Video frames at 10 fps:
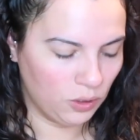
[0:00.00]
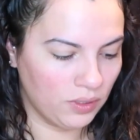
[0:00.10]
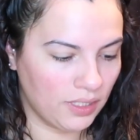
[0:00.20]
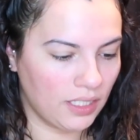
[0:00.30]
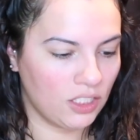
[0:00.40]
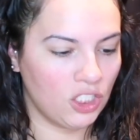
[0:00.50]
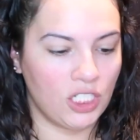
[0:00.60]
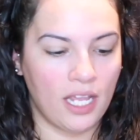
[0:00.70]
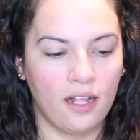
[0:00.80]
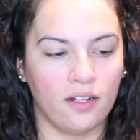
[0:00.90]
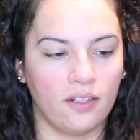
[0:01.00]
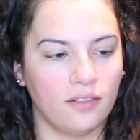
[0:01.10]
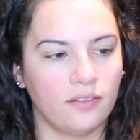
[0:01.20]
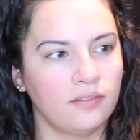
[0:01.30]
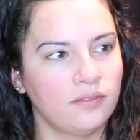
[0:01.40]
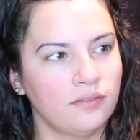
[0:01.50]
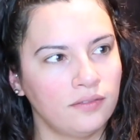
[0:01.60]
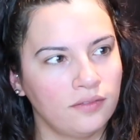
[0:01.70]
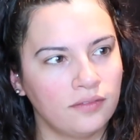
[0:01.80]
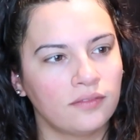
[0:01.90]
It's like a gel.
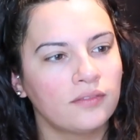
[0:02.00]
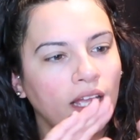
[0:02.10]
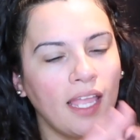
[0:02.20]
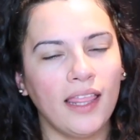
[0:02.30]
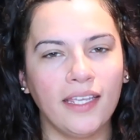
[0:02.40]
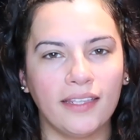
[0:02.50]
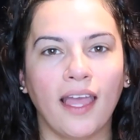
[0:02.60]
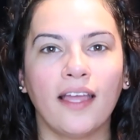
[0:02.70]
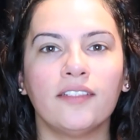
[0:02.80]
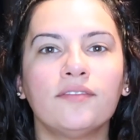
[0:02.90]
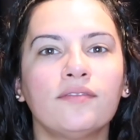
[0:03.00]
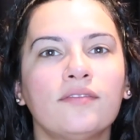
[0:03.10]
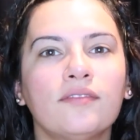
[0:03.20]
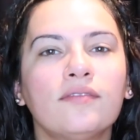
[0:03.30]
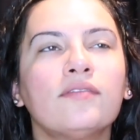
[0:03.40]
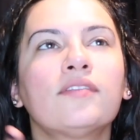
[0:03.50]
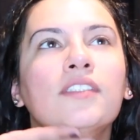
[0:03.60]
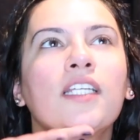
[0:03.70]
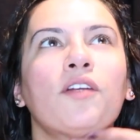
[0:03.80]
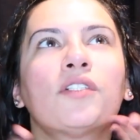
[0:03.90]
I like that.
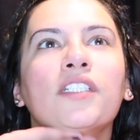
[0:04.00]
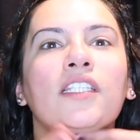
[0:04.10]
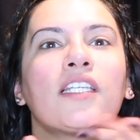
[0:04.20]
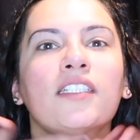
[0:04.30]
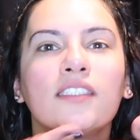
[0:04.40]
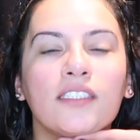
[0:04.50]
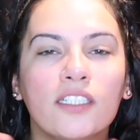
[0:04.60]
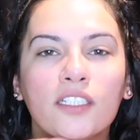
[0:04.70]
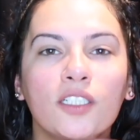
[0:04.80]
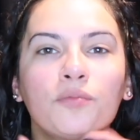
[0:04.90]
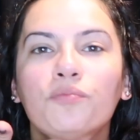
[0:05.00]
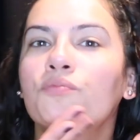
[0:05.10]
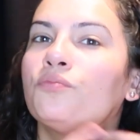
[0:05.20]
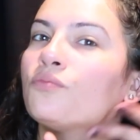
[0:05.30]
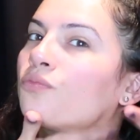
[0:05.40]
It's not really like a serum.